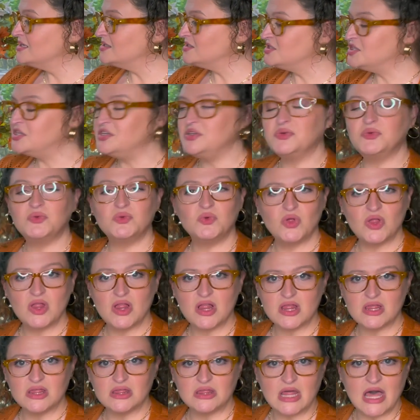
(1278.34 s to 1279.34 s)
Do you
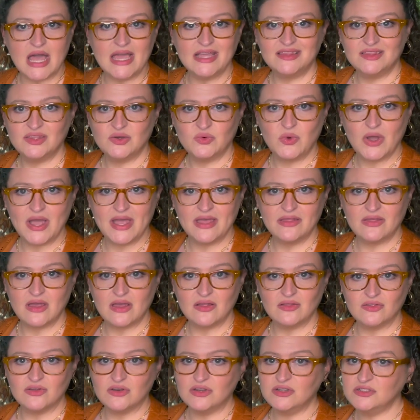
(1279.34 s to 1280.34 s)
like the way
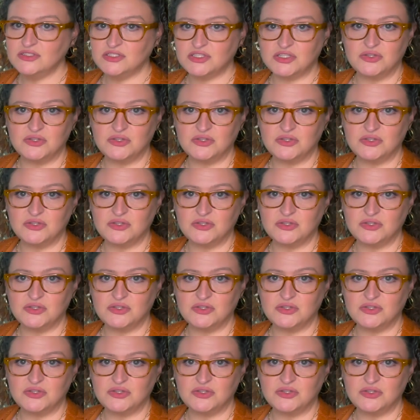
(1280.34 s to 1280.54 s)
they look?